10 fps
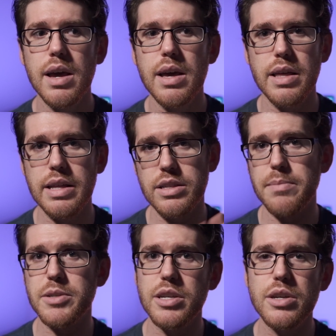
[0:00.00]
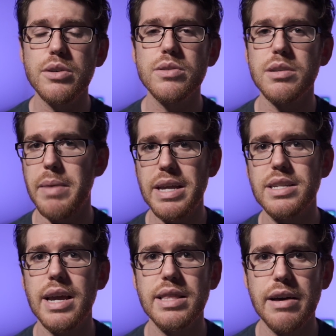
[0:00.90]
it's up to you to
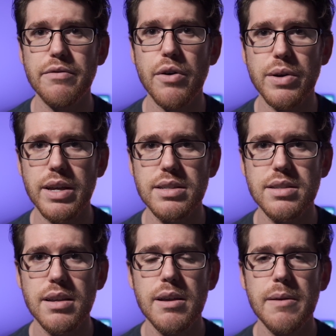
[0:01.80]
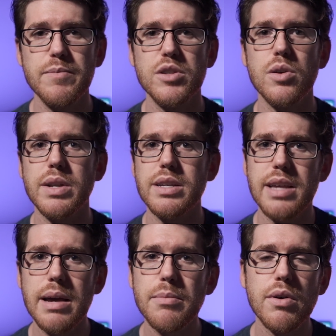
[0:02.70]
maintain that focus. So an
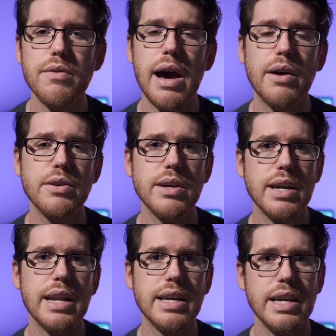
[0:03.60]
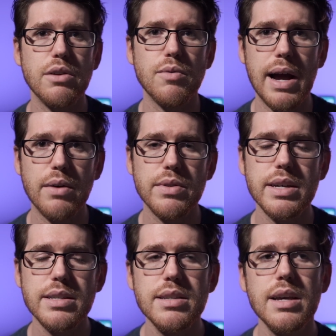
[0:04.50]
example of how you can kind of get around
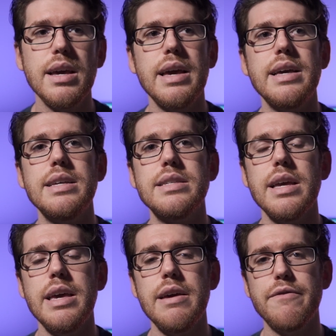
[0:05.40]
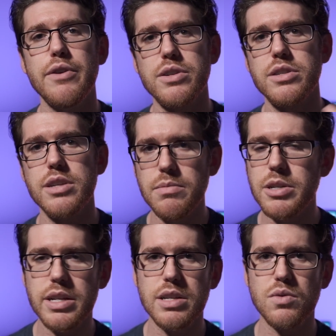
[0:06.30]
this is if your
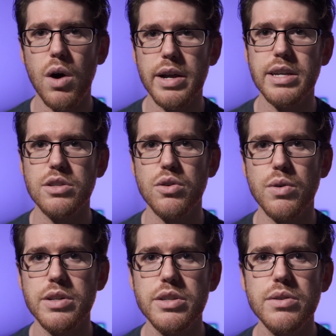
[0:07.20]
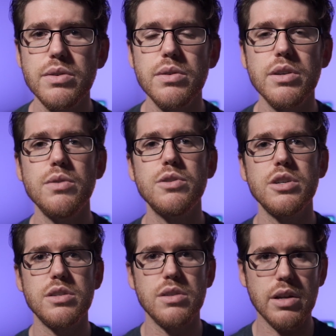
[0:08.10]
subject is walking towards you, you
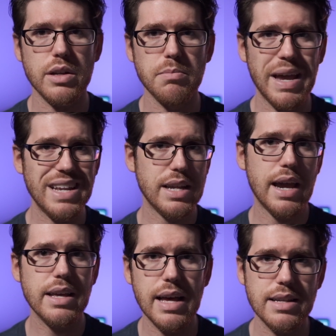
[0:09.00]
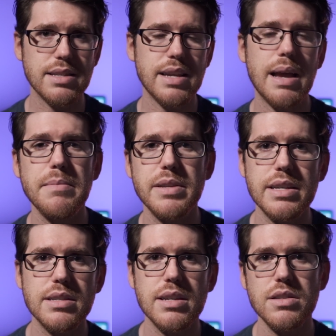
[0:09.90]
just maintain that same
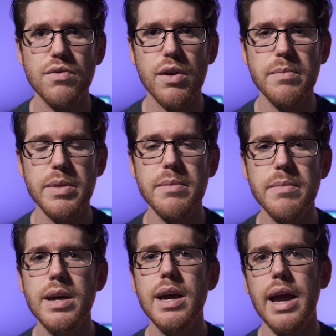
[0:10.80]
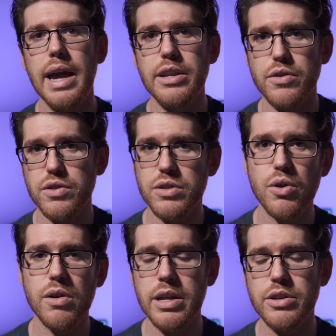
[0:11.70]
distance from them and your
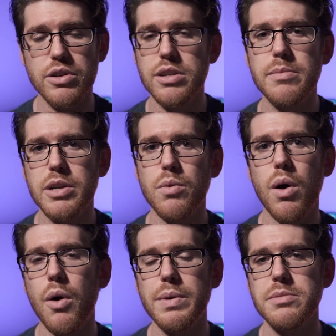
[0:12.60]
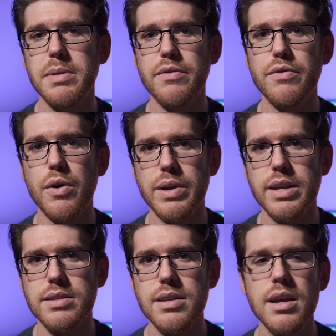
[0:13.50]
subject will always be in
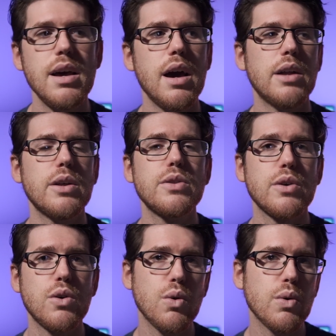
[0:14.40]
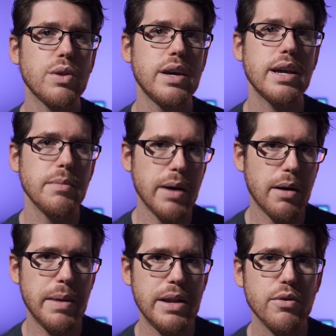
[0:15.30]
focus. Another cool thing about
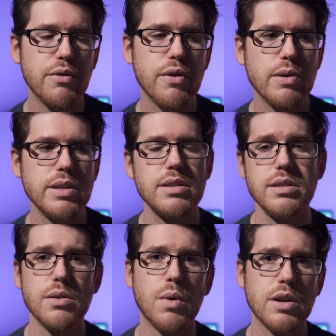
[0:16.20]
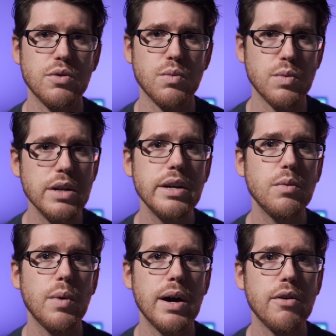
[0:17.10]
manual focus is it works really
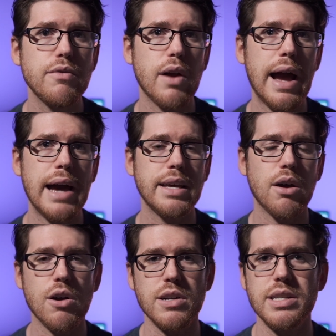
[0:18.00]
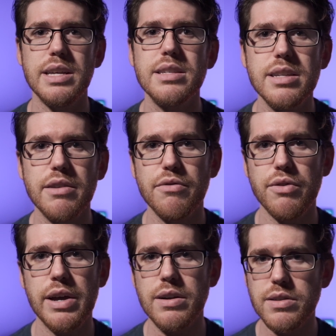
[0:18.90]
well for adding artistic
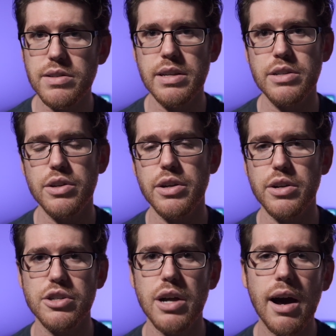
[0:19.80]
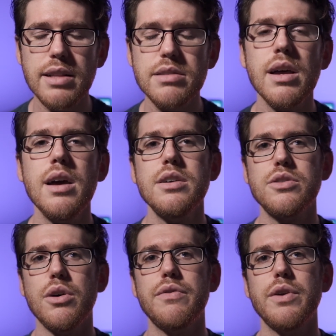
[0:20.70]
flares into your shots.
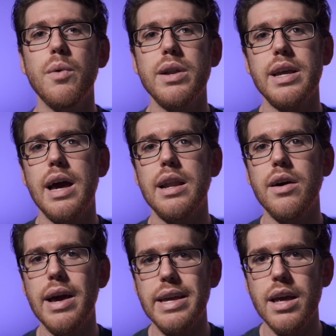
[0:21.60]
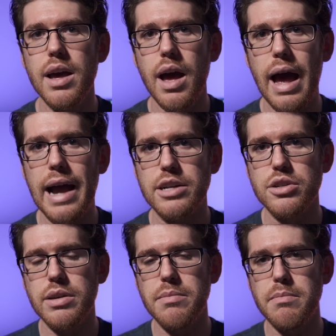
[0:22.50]
So if you want to kind of like
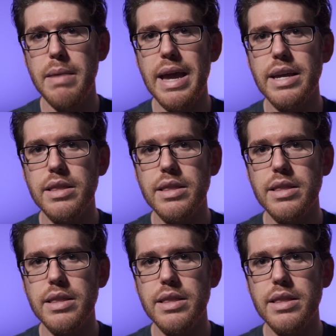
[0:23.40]
actually make